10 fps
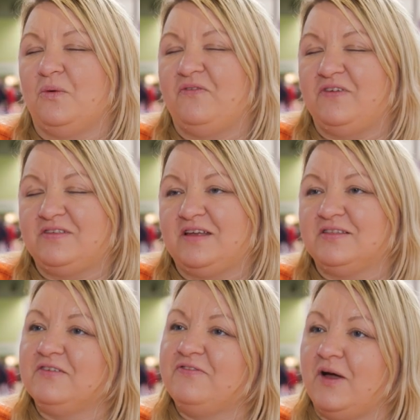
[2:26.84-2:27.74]
We've
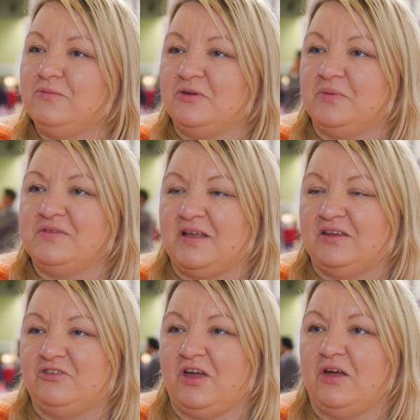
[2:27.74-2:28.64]
visited the Farm Shop and
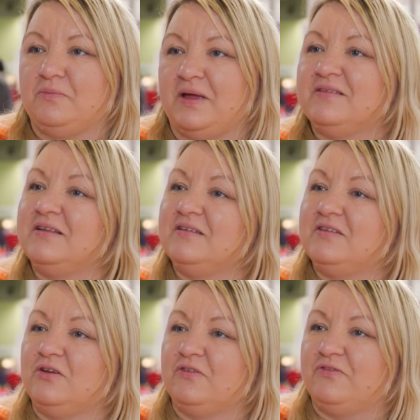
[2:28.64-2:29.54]
Deli Show basically
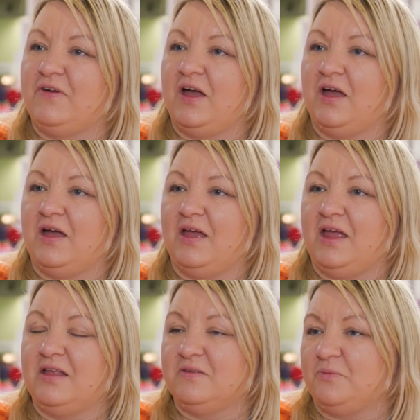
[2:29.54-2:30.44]
to look for
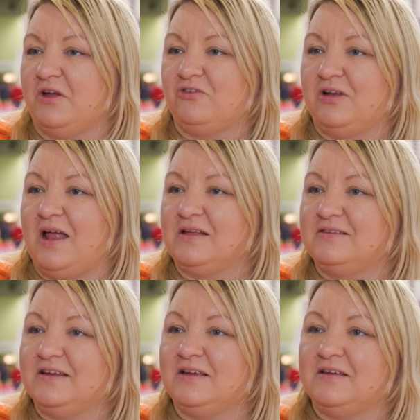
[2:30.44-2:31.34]
inspirational
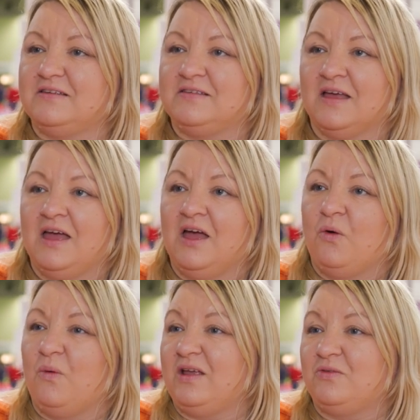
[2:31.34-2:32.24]
ideas,
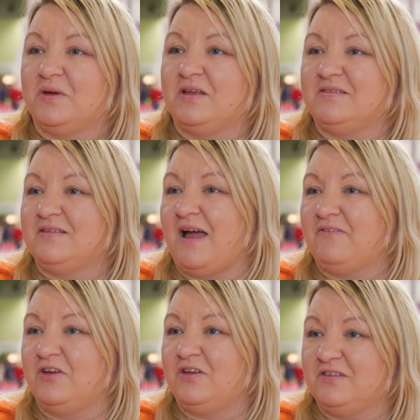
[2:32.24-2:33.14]
ways we can
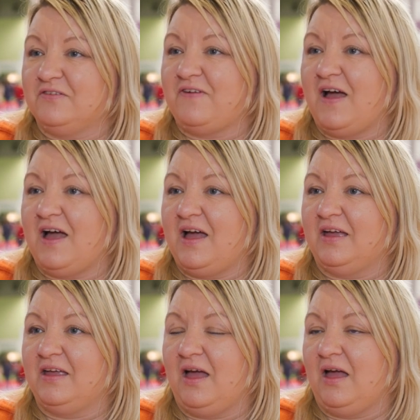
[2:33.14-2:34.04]

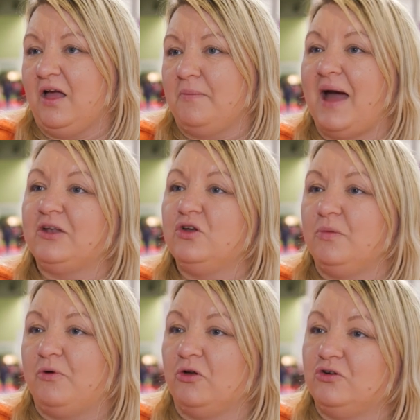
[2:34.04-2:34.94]
diversify, add
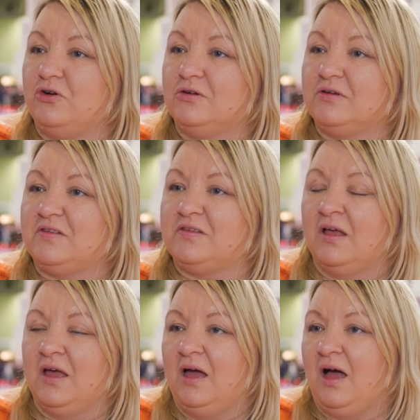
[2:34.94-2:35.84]
new products.
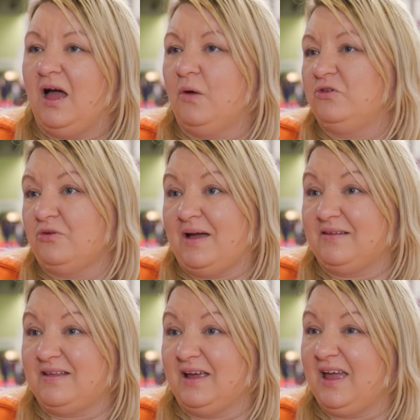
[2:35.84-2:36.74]
We do
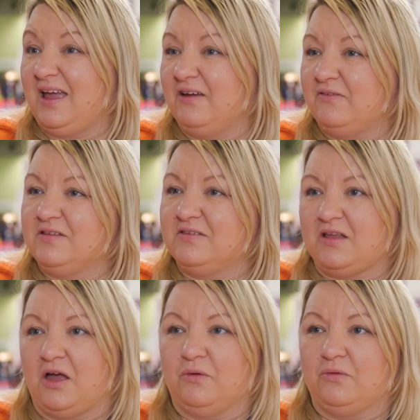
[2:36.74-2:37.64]
outside catering,
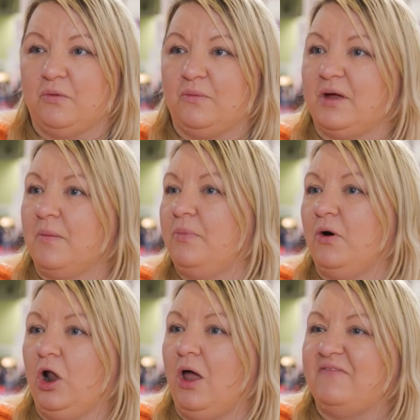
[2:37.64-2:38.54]
so we can
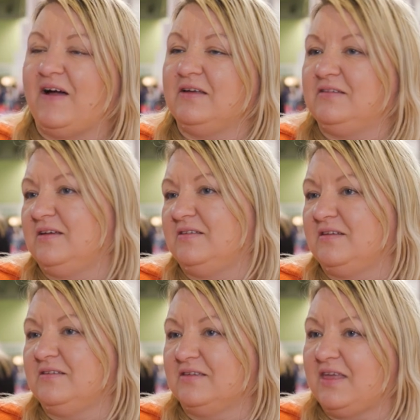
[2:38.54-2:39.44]
put a lot of ideas
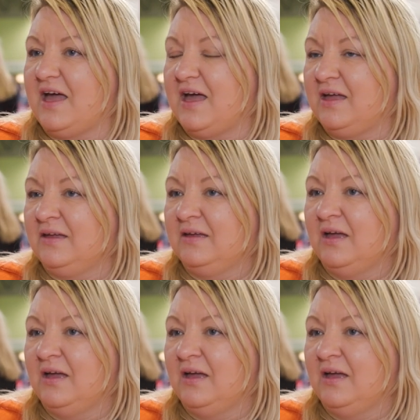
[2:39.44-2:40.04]
into there.